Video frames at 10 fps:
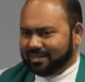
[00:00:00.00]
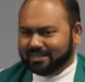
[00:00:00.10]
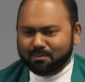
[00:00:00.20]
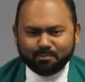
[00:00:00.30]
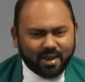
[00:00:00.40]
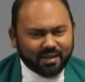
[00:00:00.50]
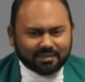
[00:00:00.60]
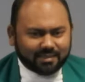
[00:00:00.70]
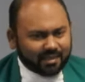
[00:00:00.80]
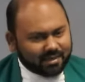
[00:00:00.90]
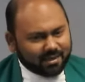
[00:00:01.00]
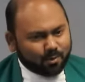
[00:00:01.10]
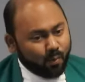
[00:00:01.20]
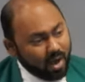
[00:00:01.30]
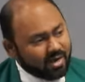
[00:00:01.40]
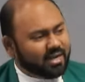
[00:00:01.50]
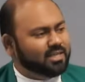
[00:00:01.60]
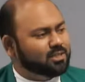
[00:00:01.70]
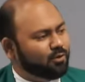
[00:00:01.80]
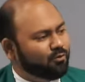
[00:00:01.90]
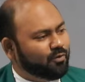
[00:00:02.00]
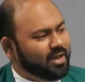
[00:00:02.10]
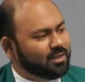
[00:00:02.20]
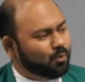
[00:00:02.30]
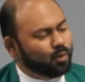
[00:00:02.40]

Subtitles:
some basic qualities of faith